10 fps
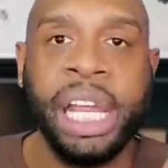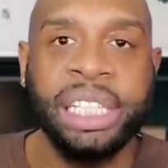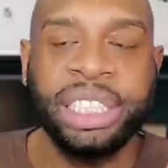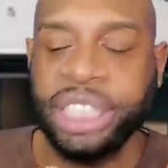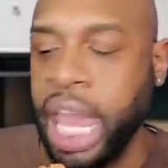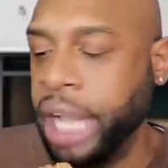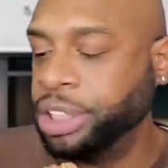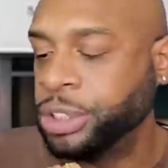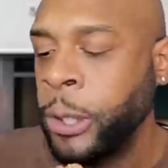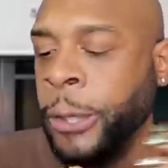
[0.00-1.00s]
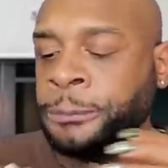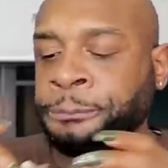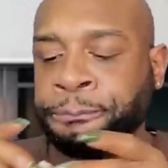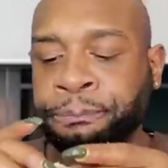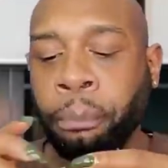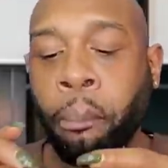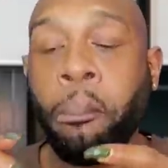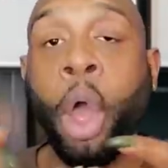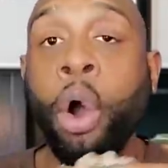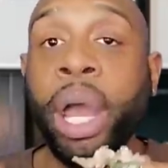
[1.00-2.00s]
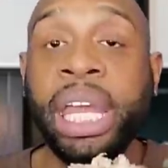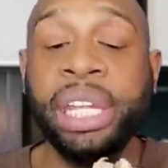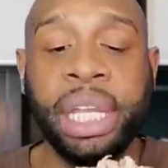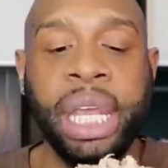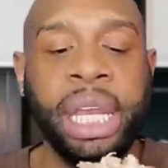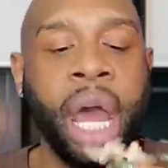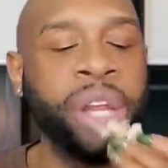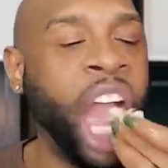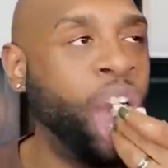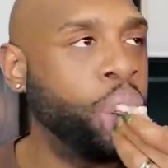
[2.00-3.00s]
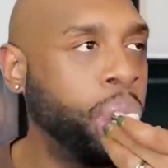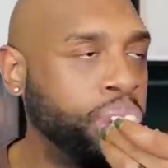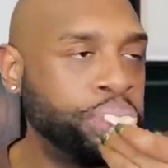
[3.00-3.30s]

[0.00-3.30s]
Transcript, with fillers: any snacks or anything to eat all day.